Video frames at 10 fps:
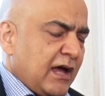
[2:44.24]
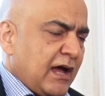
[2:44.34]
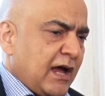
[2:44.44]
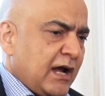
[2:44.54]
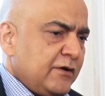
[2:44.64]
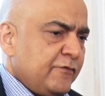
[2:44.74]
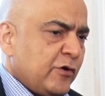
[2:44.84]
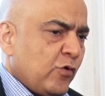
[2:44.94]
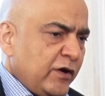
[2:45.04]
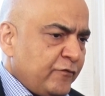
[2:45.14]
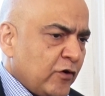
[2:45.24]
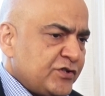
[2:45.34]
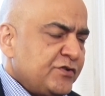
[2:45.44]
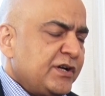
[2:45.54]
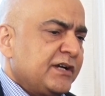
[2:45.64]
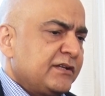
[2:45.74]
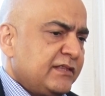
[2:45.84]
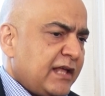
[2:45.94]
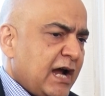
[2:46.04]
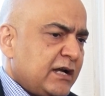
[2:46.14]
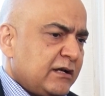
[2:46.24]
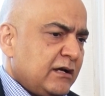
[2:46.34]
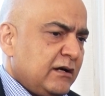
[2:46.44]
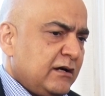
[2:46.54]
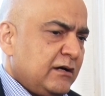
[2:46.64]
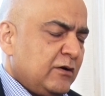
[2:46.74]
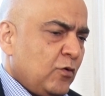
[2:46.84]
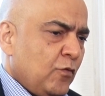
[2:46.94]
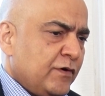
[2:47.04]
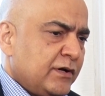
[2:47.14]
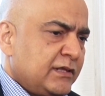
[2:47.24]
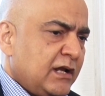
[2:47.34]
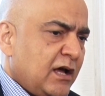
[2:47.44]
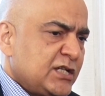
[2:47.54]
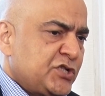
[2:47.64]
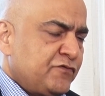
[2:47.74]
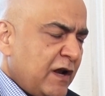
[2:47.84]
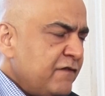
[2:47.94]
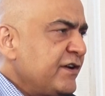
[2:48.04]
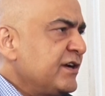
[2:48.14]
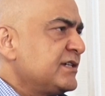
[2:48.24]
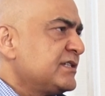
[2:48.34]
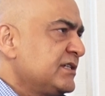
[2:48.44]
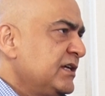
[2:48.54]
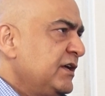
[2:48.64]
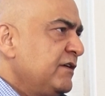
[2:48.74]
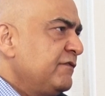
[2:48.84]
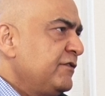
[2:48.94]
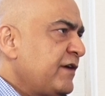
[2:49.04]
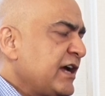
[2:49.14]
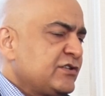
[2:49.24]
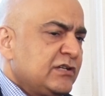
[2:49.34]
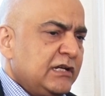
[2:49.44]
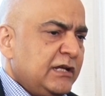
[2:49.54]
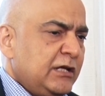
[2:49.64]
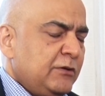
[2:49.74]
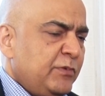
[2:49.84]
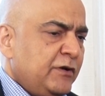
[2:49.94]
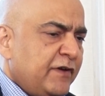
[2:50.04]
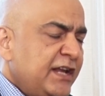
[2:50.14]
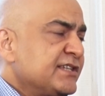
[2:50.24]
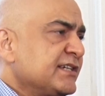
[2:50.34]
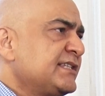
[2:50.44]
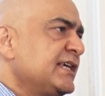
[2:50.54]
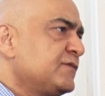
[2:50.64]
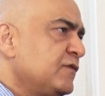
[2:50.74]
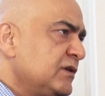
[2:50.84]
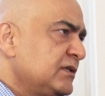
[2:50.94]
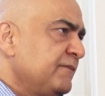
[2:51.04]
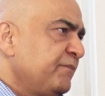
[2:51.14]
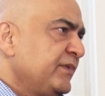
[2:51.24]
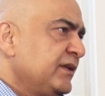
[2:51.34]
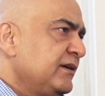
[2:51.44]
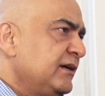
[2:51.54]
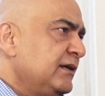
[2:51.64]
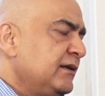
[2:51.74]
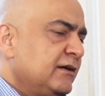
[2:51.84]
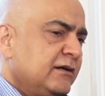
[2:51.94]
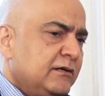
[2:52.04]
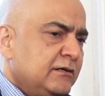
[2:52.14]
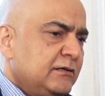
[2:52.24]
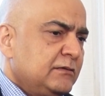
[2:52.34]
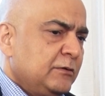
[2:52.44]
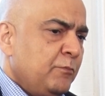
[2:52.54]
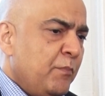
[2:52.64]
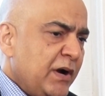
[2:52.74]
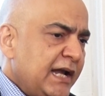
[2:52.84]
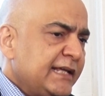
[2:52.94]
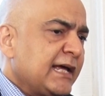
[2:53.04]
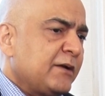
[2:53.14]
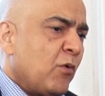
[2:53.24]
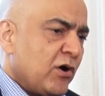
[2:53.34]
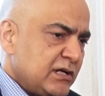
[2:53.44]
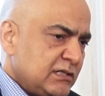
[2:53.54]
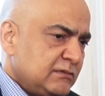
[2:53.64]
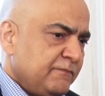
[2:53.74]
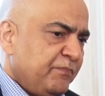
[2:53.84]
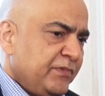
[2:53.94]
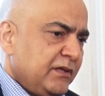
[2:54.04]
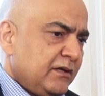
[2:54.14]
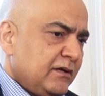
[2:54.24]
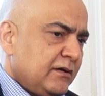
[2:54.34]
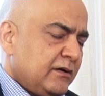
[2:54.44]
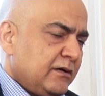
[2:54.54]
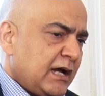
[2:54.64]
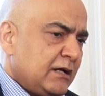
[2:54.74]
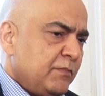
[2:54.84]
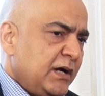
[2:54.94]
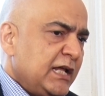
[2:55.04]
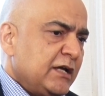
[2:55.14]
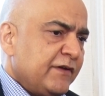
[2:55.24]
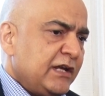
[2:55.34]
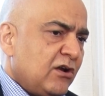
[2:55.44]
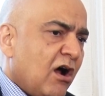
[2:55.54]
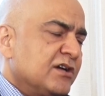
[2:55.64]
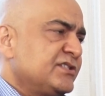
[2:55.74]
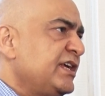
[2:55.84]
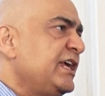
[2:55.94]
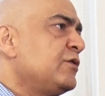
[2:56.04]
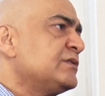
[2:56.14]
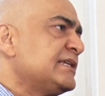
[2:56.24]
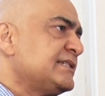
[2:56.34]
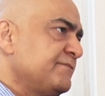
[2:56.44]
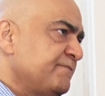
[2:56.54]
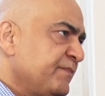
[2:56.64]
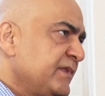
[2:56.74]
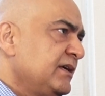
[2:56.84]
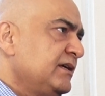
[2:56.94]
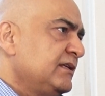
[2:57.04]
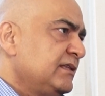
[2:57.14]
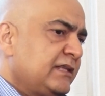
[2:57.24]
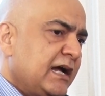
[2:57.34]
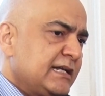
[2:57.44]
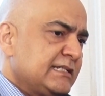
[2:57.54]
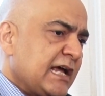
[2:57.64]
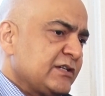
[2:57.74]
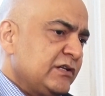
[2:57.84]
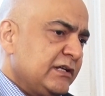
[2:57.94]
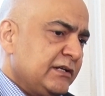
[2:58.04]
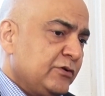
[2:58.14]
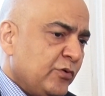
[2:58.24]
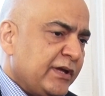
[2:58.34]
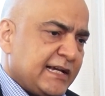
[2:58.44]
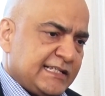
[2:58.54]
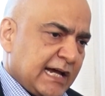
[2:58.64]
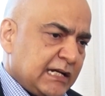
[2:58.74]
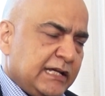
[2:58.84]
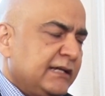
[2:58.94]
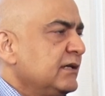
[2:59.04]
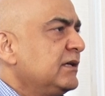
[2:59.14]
And we are quite fortunate that over the last 12 years, we've actually been very successful in building that model and building a very large ecosystem that is actually doing exactly